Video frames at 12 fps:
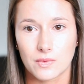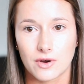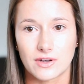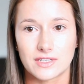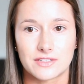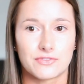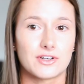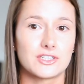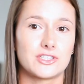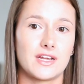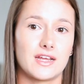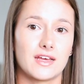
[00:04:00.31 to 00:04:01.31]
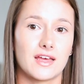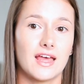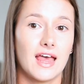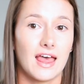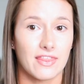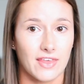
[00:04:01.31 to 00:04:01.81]
were and differentiating
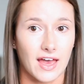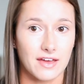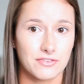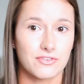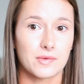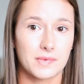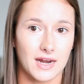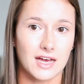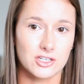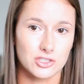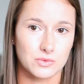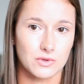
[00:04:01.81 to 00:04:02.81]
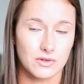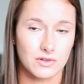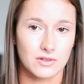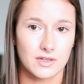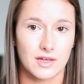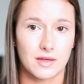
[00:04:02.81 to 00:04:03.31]
that from an actual
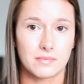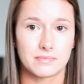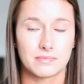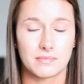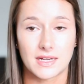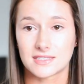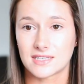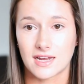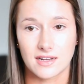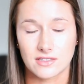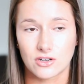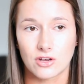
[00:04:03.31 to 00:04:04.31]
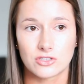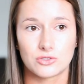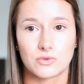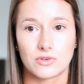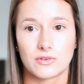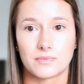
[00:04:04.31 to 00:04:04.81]
um, metastatic
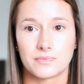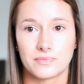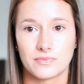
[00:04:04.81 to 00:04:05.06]
nodule